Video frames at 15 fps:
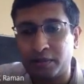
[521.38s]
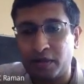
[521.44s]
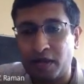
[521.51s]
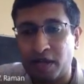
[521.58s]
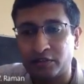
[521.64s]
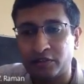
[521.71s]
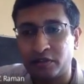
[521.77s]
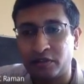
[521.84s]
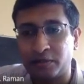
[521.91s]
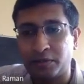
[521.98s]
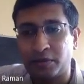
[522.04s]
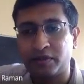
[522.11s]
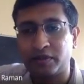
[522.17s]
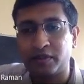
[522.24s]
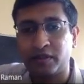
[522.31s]
actual
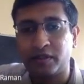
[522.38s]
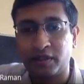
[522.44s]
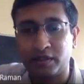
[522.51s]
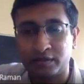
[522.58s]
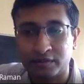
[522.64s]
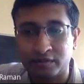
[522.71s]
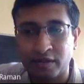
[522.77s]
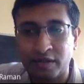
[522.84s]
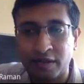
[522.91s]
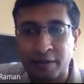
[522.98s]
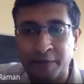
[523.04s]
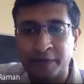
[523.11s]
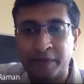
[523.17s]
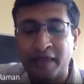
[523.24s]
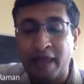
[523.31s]
processing tasks.
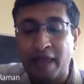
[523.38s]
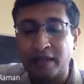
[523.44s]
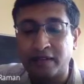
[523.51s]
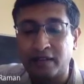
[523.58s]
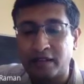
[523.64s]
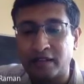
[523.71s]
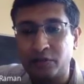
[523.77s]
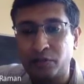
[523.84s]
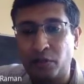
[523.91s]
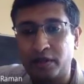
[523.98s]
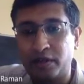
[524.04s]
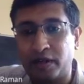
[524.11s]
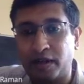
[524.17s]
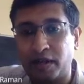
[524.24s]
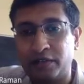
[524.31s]
And that is
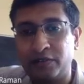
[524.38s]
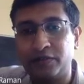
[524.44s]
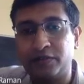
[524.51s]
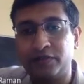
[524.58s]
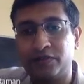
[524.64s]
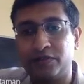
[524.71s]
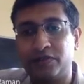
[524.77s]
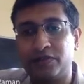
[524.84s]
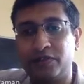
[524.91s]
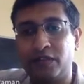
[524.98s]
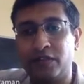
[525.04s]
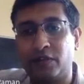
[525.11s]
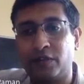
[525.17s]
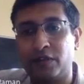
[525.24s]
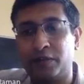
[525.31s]
what drives
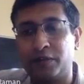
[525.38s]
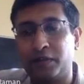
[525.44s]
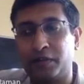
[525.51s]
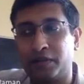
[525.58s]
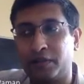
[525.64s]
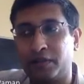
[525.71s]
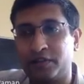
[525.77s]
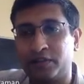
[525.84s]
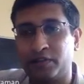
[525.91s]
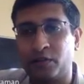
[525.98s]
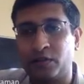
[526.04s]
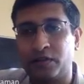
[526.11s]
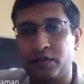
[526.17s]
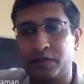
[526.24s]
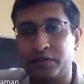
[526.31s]
the quantum technology,
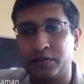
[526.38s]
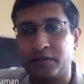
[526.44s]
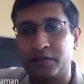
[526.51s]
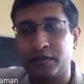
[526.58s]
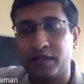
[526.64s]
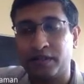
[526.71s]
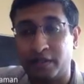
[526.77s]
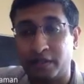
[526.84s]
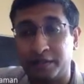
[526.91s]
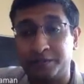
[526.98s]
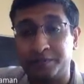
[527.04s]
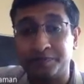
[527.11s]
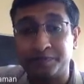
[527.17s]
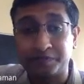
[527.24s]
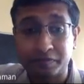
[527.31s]
quantum era.
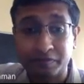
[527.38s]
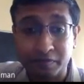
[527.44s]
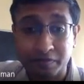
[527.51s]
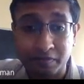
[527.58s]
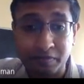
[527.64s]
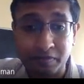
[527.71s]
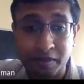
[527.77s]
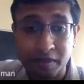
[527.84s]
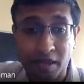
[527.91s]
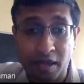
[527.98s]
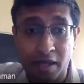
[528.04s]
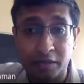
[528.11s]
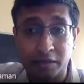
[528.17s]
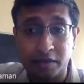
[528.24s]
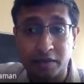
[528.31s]

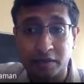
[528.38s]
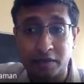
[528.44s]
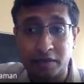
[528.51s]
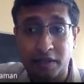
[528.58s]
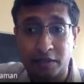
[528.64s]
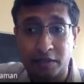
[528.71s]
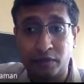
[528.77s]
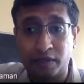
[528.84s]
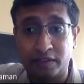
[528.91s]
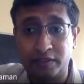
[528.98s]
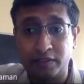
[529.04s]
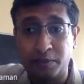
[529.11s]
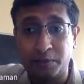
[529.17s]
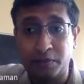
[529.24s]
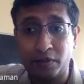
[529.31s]
And as you can
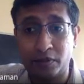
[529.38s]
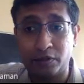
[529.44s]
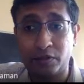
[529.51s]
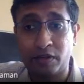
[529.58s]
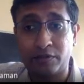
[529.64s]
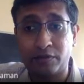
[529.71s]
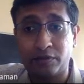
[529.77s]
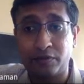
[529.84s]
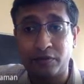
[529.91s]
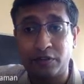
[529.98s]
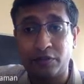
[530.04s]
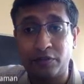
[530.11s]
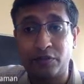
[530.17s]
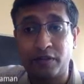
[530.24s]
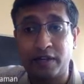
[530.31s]
see, because you have
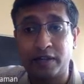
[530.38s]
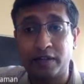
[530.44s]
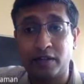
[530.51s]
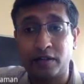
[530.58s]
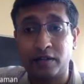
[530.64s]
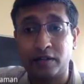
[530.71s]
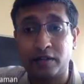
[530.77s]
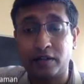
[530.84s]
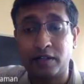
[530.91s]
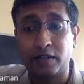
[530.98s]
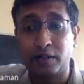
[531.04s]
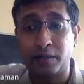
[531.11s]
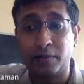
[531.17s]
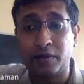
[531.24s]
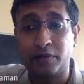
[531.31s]
infinite
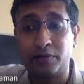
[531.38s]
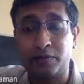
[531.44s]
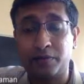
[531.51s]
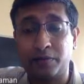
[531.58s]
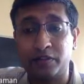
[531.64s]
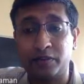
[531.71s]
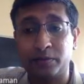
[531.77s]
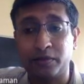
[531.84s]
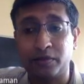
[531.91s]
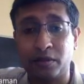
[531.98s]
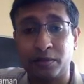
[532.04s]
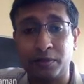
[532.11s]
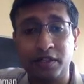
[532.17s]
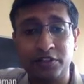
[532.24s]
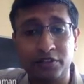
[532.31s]
number of possible
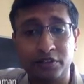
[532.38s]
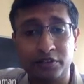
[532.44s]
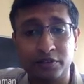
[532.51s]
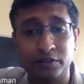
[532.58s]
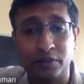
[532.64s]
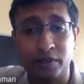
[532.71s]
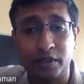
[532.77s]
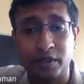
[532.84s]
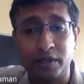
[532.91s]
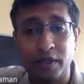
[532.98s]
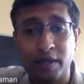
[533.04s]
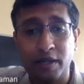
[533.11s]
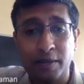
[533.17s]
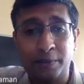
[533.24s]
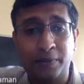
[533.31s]
combinations, you can
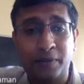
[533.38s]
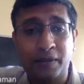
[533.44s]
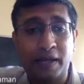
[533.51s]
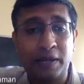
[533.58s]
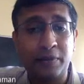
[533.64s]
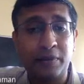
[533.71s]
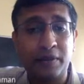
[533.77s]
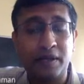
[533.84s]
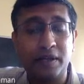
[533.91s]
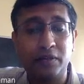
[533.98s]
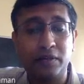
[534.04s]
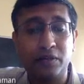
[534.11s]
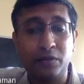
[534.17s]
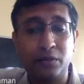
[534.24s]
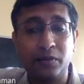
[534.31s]

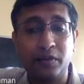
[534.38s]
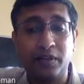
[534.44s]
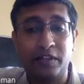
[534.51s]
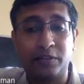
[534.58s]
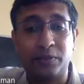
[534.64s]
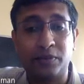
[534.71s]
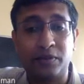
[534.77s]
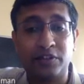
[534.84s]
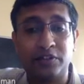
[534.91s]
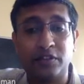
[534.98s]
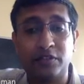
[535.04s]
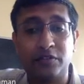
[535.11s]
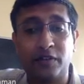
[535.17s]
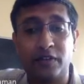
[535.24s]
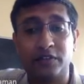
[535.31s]
primarily do
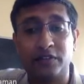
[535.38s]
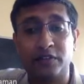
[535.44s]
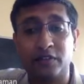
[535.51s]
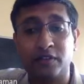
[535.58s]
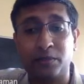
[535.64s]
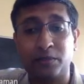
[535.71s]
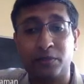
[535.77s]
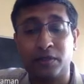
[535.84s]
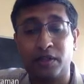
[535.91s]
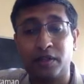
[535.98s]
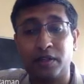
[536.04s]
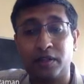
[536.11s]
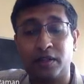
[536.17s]
exponentially faster computing